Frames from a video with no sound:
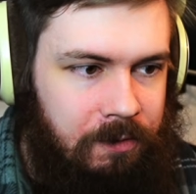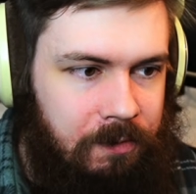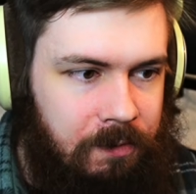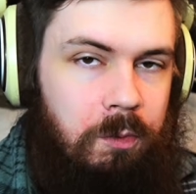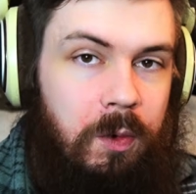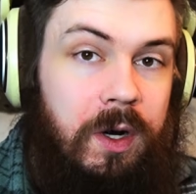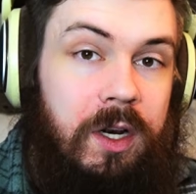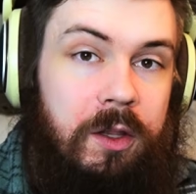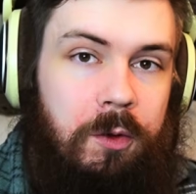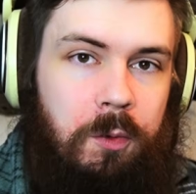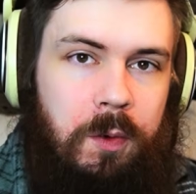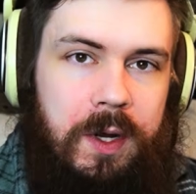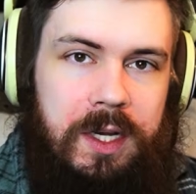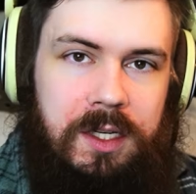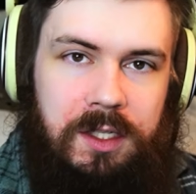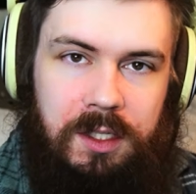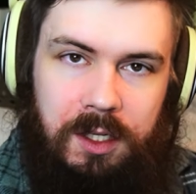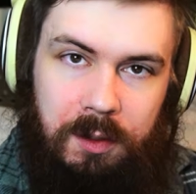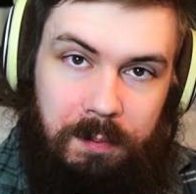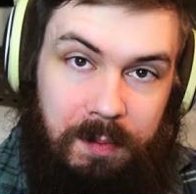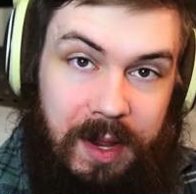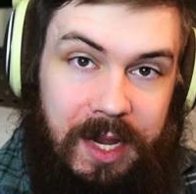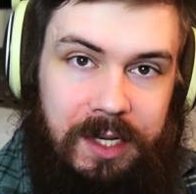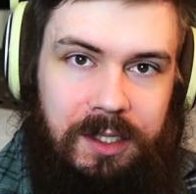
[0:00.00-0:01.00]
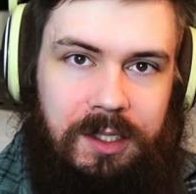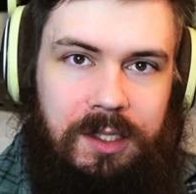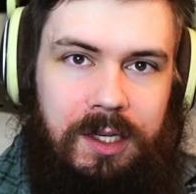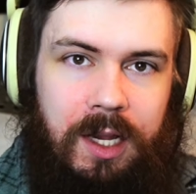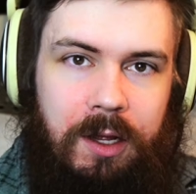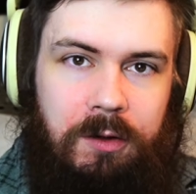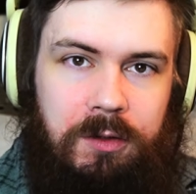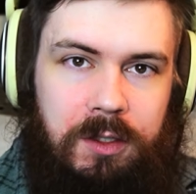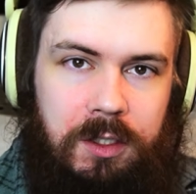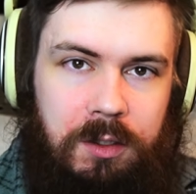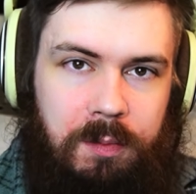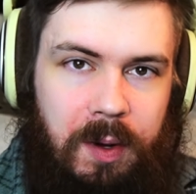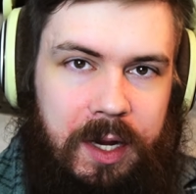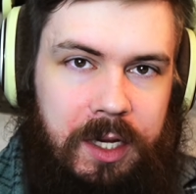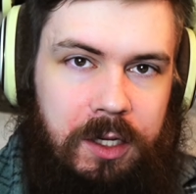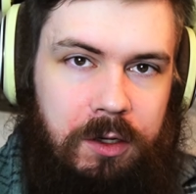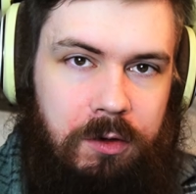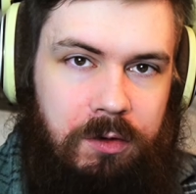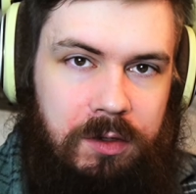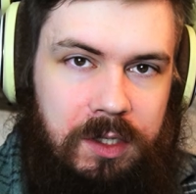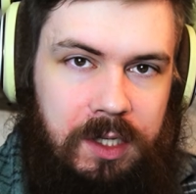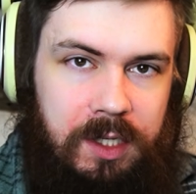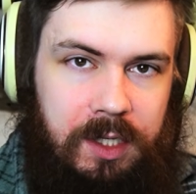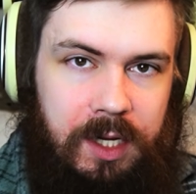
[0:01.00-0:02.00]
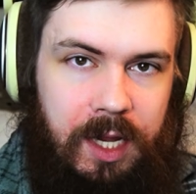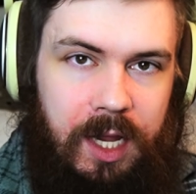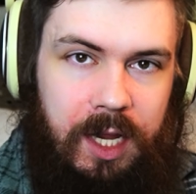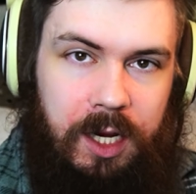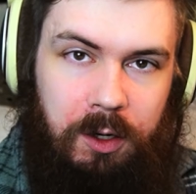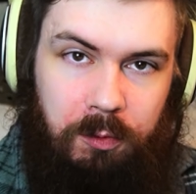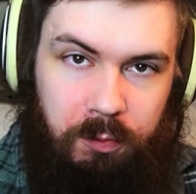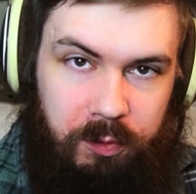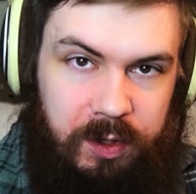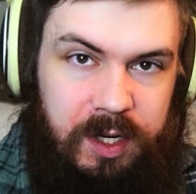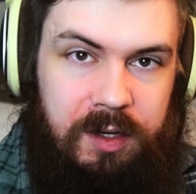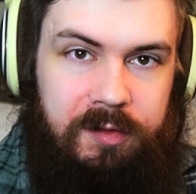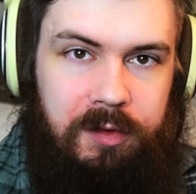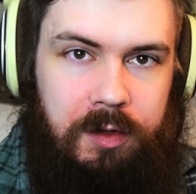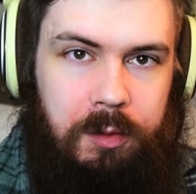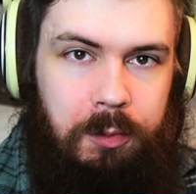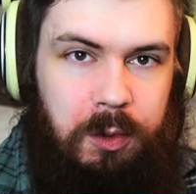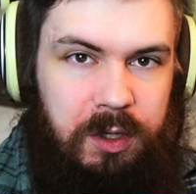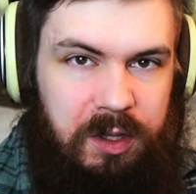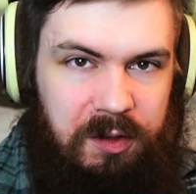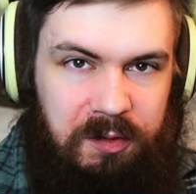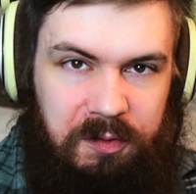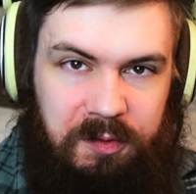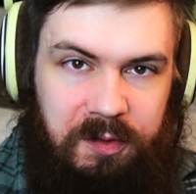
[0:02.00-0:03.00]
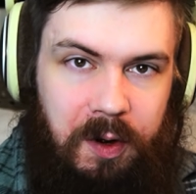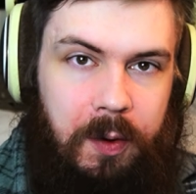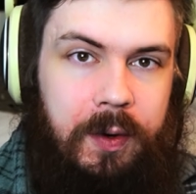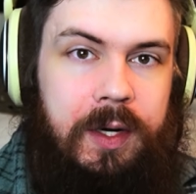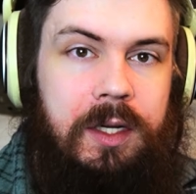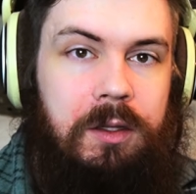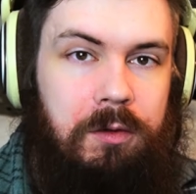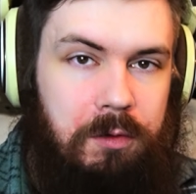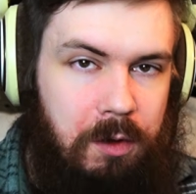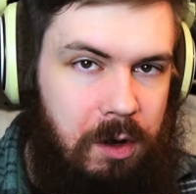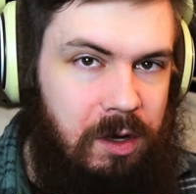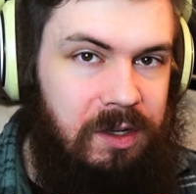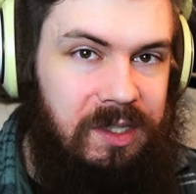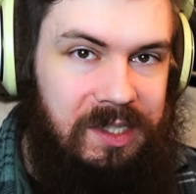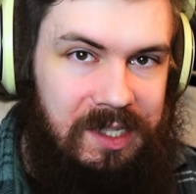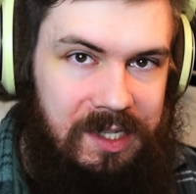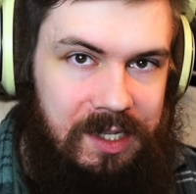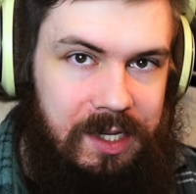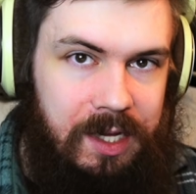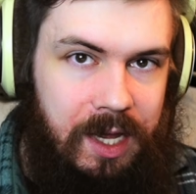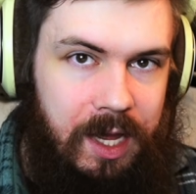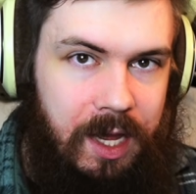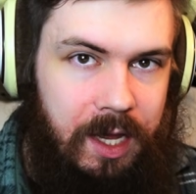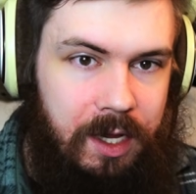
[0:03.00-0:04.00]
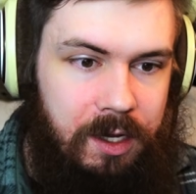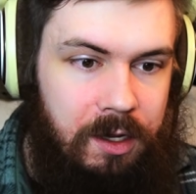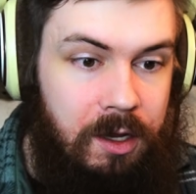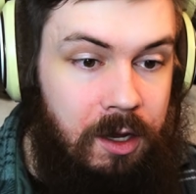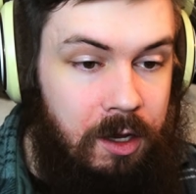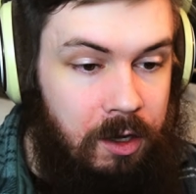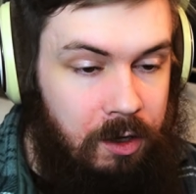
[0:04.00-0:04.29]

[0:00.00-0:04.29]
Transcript: One of the ways to make sounds is by using a reverb with a very long decay.